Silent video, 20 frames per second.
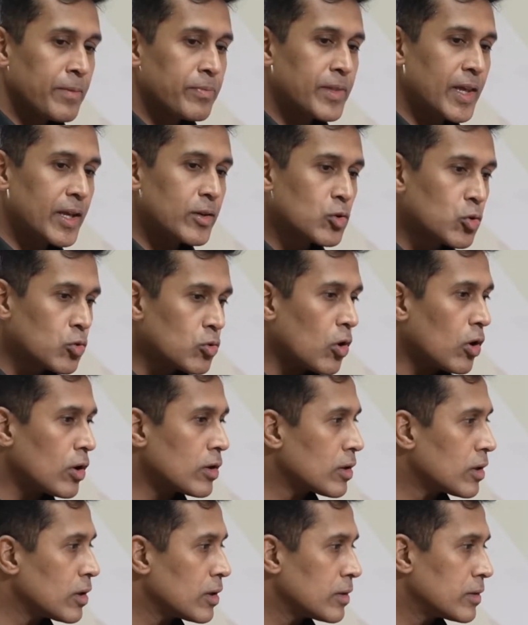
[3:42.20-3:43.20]
they do
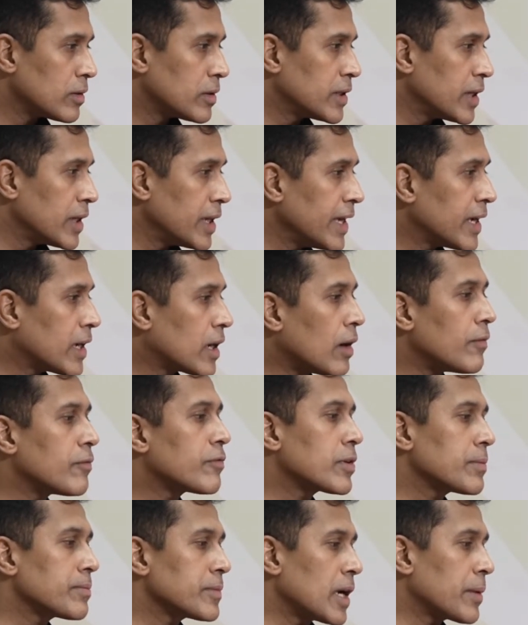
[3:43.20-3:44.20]
not really come
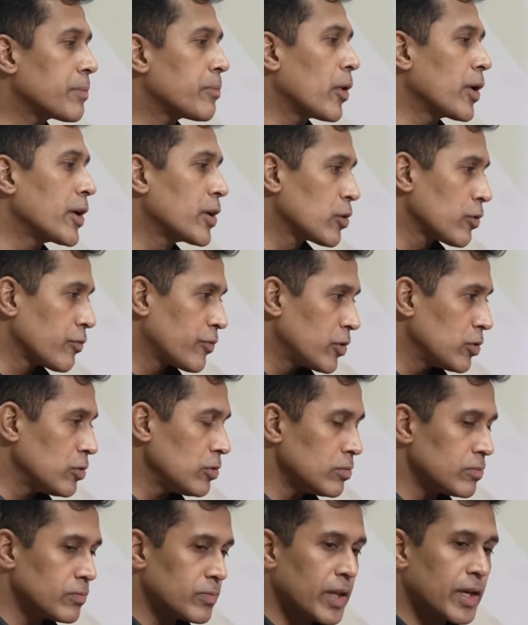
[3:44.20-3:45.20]
from that point of view.
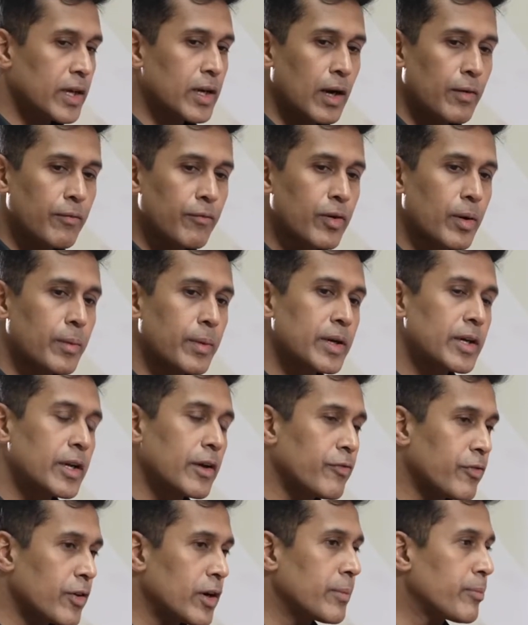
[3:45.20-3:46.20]
They come from a
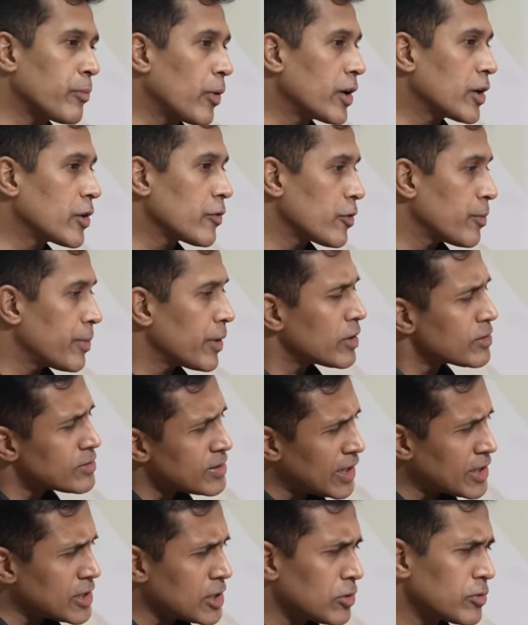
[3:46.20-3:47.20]
different point of view because
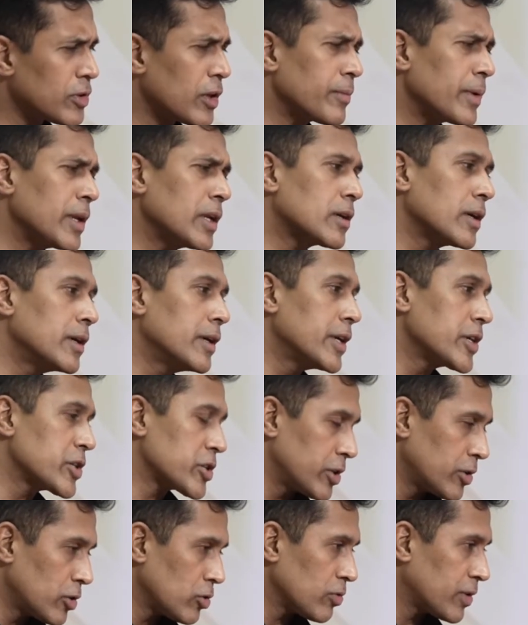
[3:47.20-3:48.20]
that's how they've been
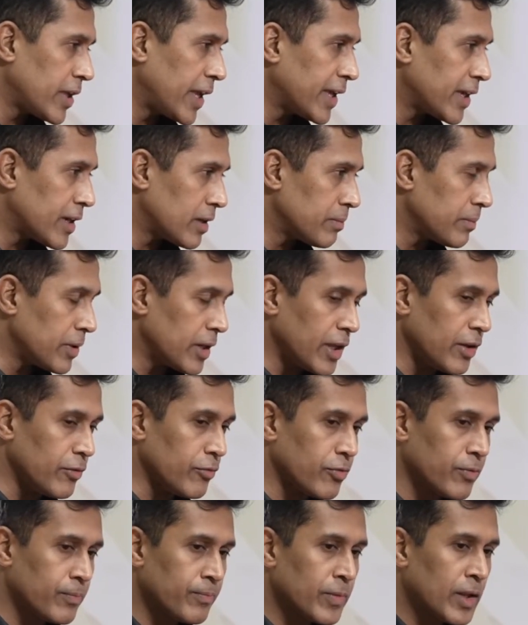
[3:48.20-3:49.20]
conditioned to think and believe.
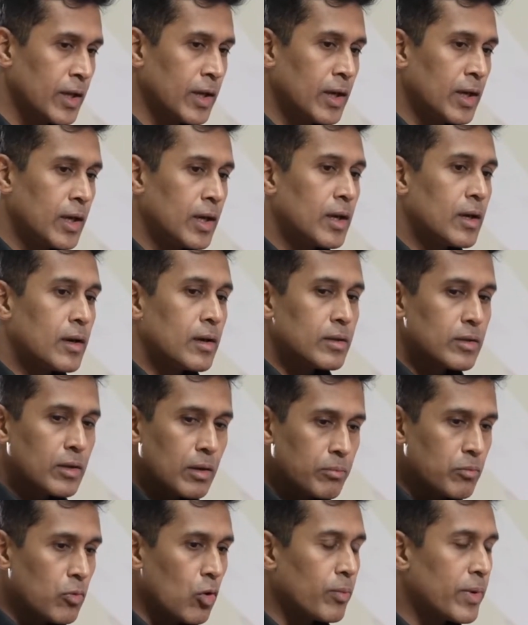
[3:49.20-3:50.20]
The
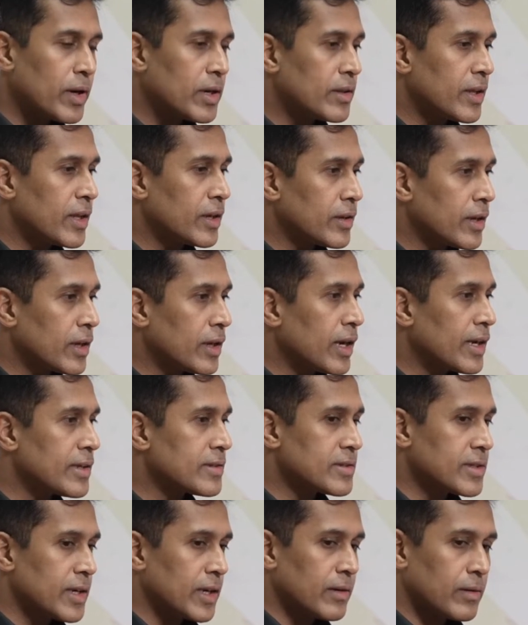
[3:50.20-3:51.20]
moment they
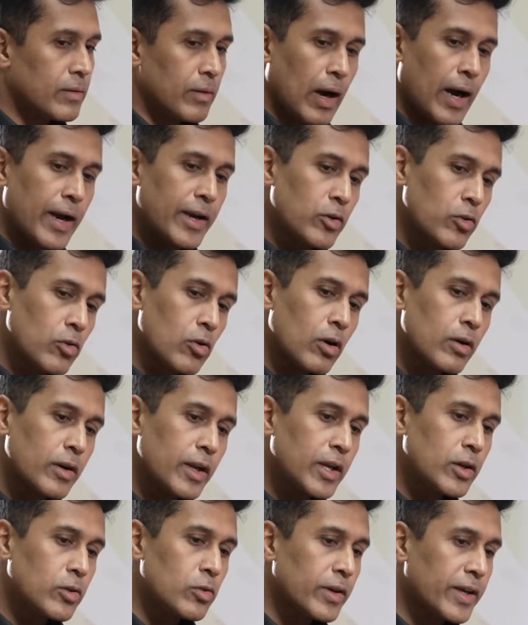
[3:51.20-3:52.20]
realize that I do not
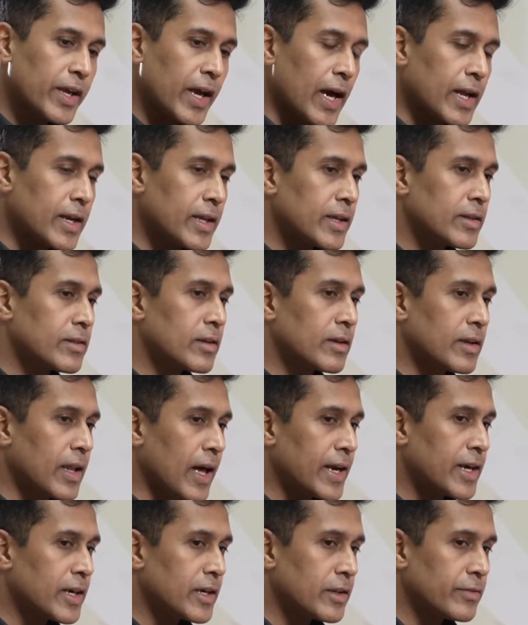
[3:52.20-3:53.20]
need to carry the
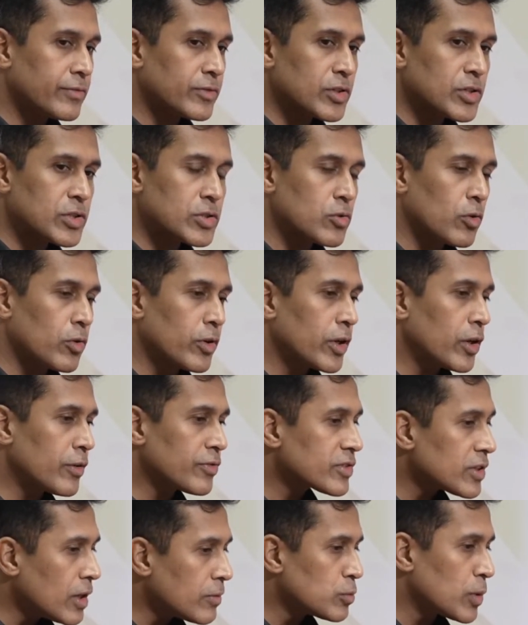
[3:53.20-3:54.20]
narrative, the story of
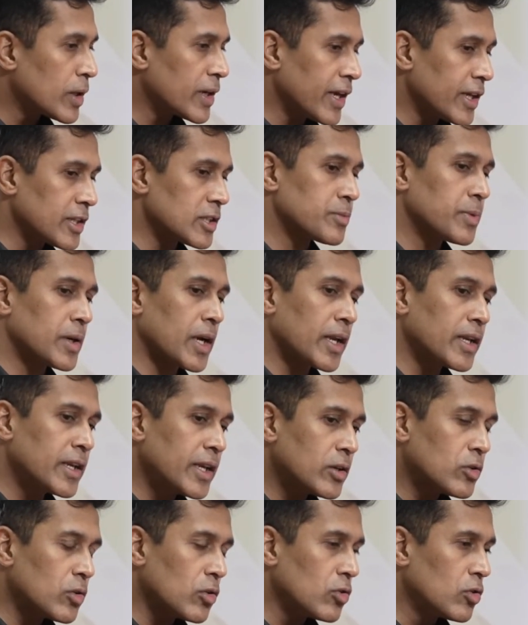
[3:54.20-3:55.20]
someone else, but I
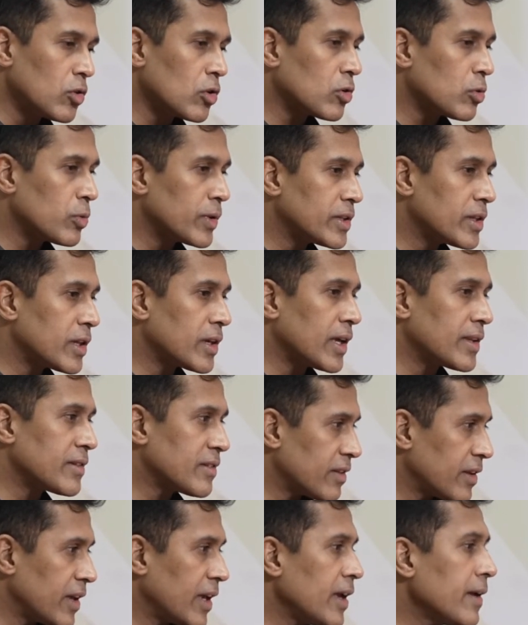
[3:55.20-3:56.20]
need to look within and
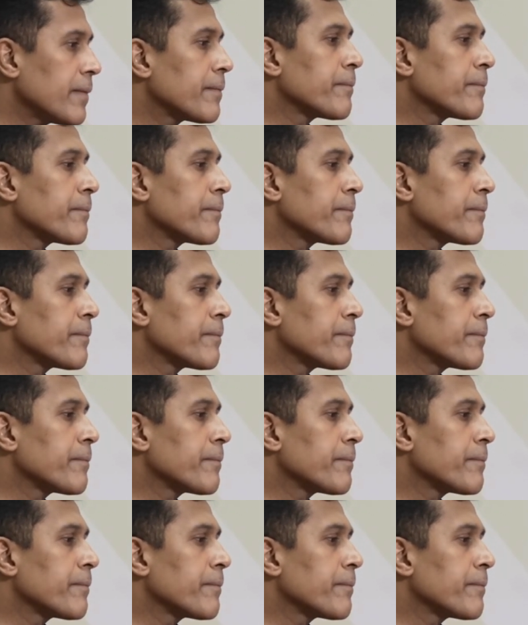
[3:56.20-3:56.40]
say,